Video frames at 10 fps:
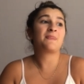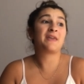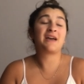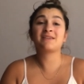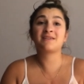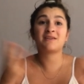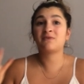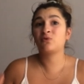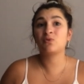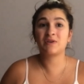as I said, of
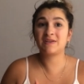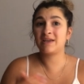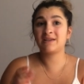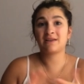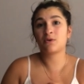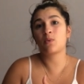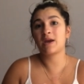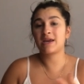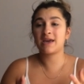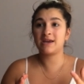all these things like
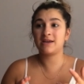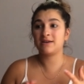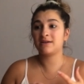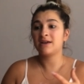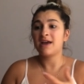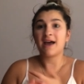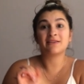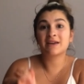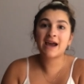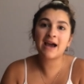weight gain and, and
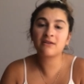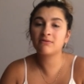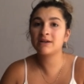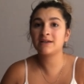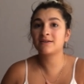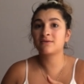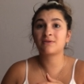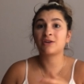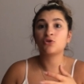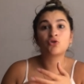the calories
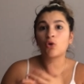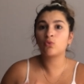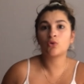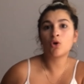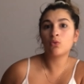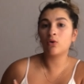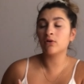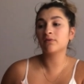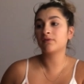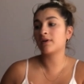that you don't know
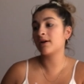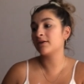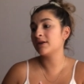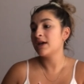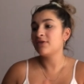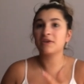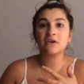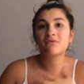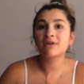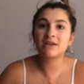of and the
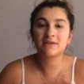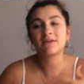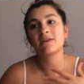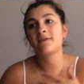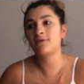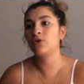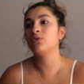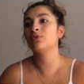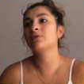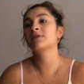ingredients that they've
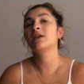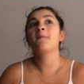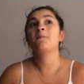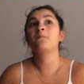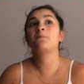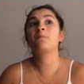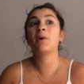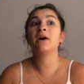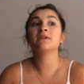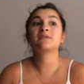used.
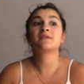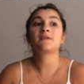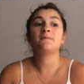But